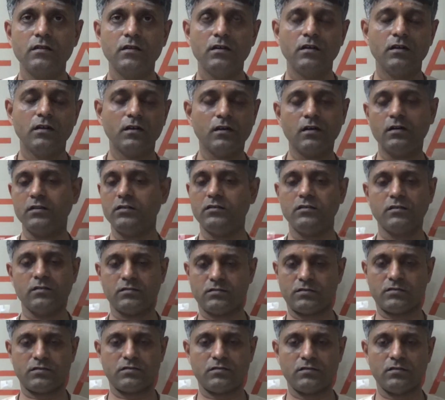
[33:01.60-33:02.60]
earned
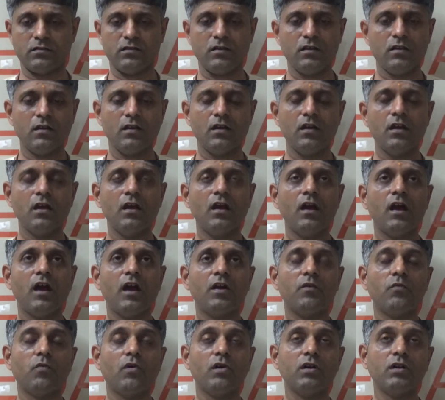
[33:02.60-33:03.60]
this.
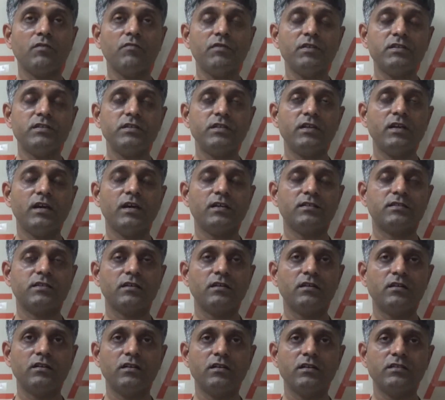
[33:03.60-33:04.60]
And whatever she has
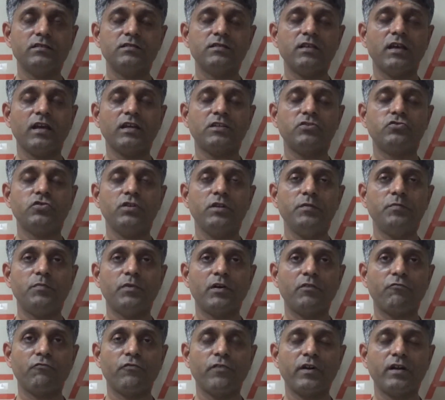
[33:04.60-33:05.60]
earned is actually
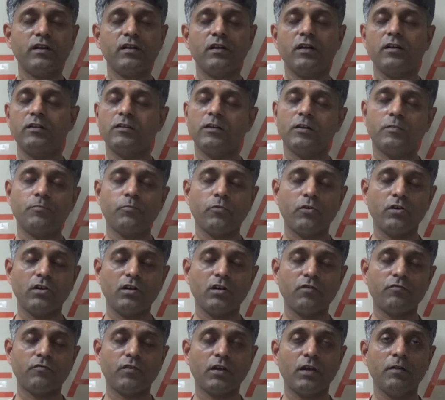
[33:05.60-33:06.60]
perfect at that point
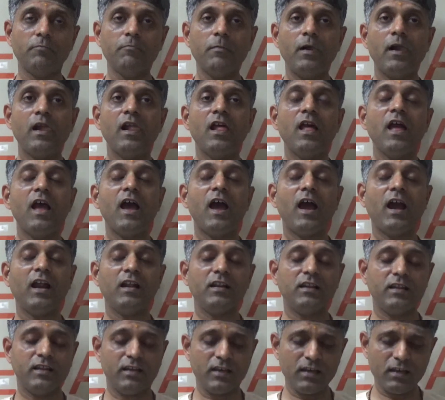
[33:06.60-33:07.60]
of time. And
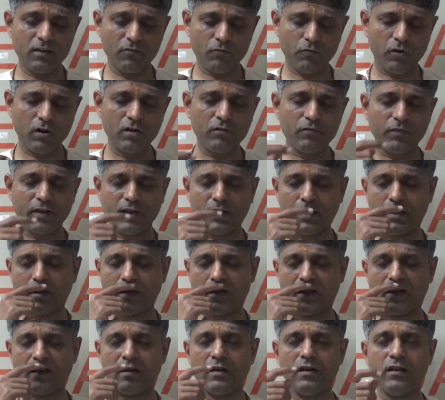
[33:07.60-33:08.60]
here what we
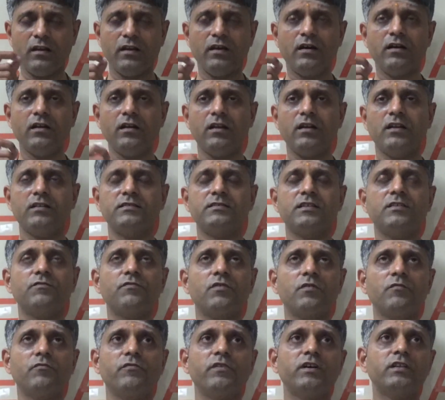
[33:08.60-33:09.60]
can learn a lesson
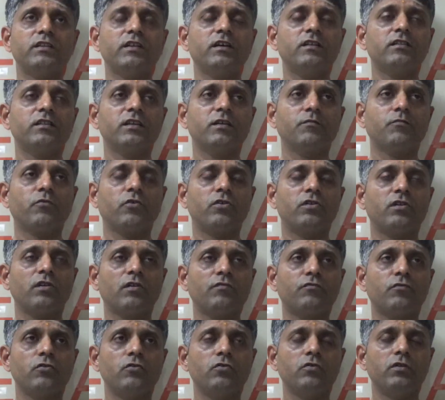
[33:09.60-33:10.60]
from Vedantic point
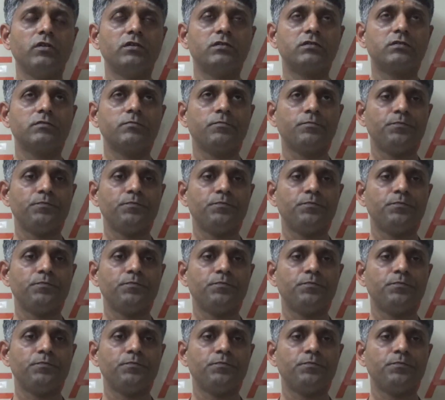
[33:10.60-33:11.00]
of view is,